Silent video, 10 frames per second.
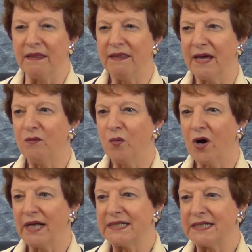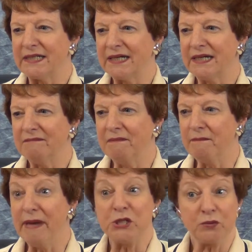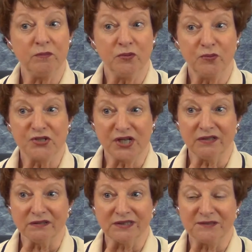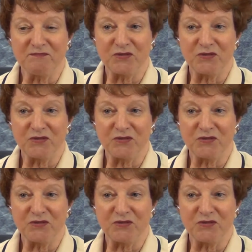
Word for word: They want um, measurable results.